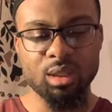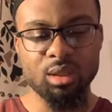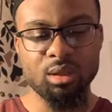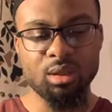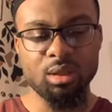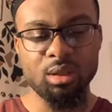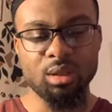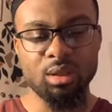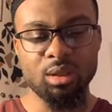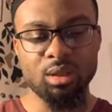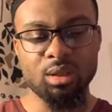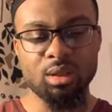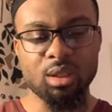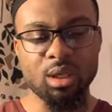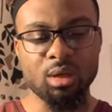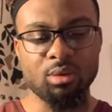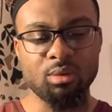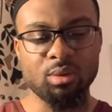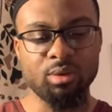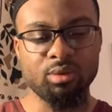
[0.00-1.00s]
It is,
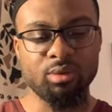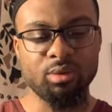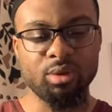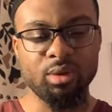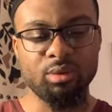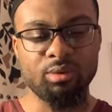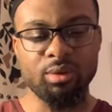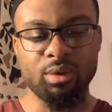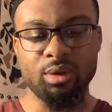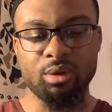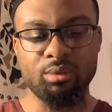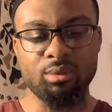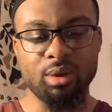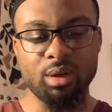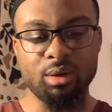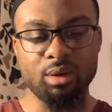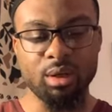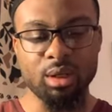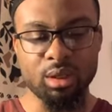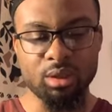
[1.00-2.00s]
however, a very
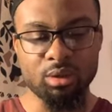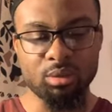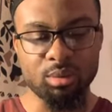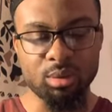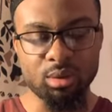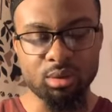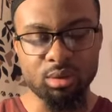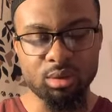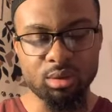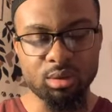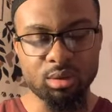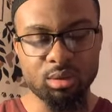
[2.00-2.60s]
rare attribute.